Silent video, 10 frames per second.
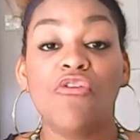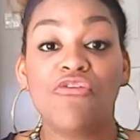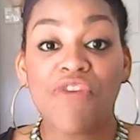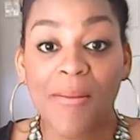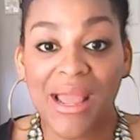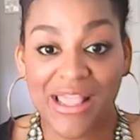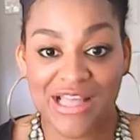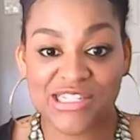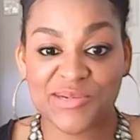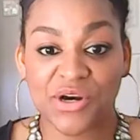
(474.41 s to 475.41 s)
from my
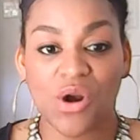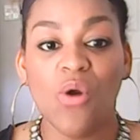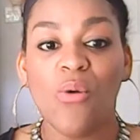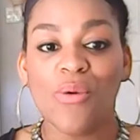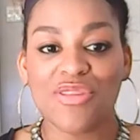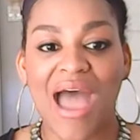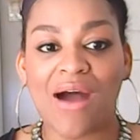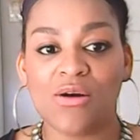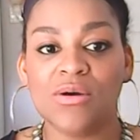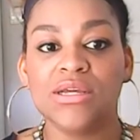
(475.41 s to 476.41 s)
customer
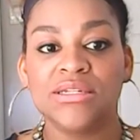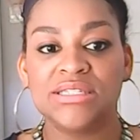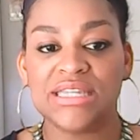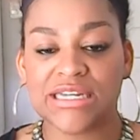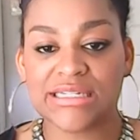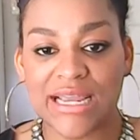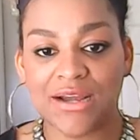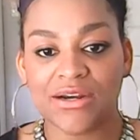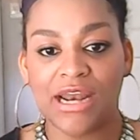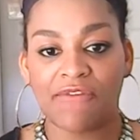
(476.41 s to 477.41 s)
without sitting
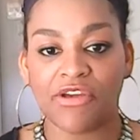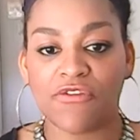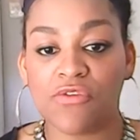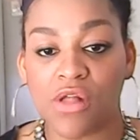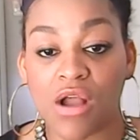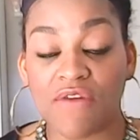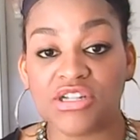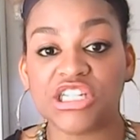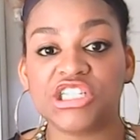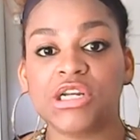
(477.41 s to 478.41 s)
down and having a full-on
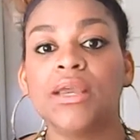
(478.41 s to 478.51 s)
conversation.